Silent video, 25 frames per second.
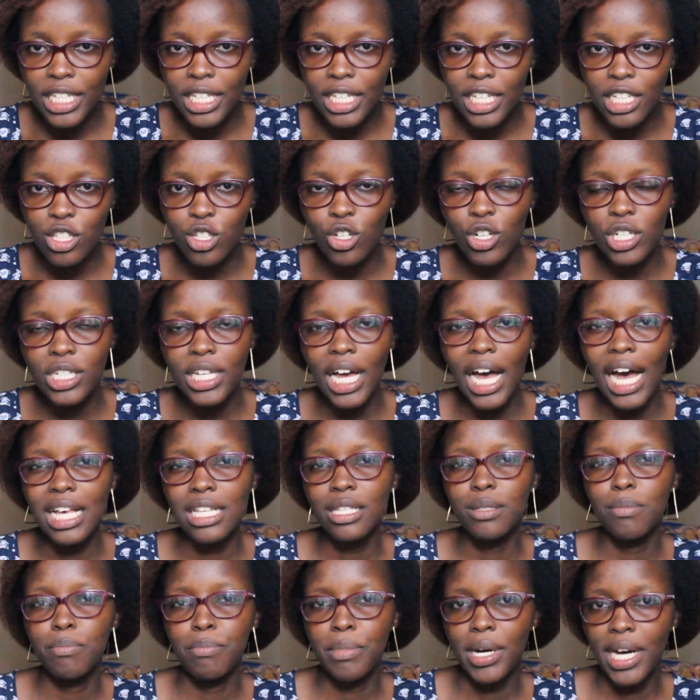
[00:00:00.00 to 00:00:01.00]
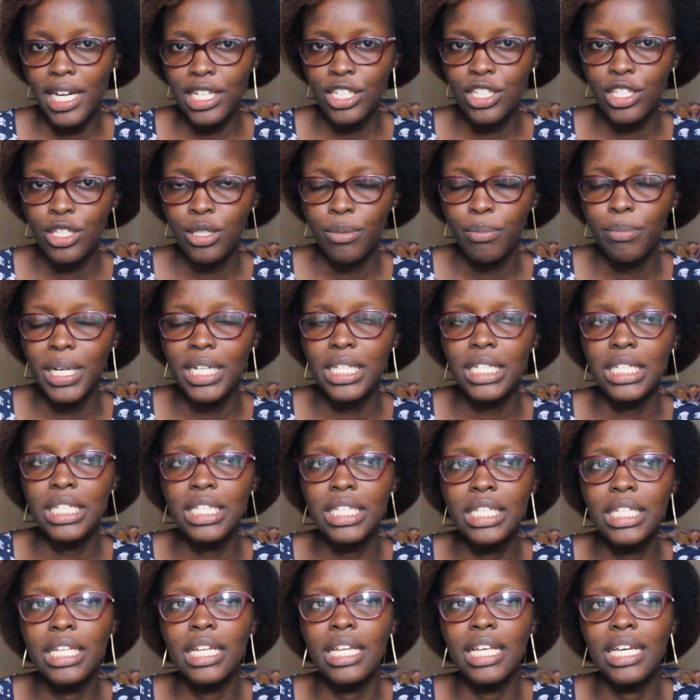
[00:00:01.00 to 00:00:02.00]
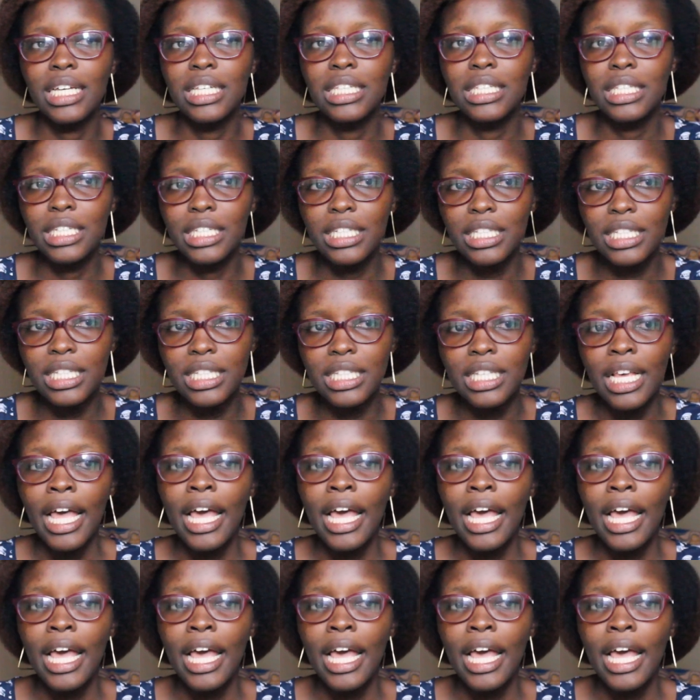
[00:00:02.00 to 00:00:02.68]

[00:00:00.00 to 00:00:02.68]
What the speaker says: It's not as much, but it still exists,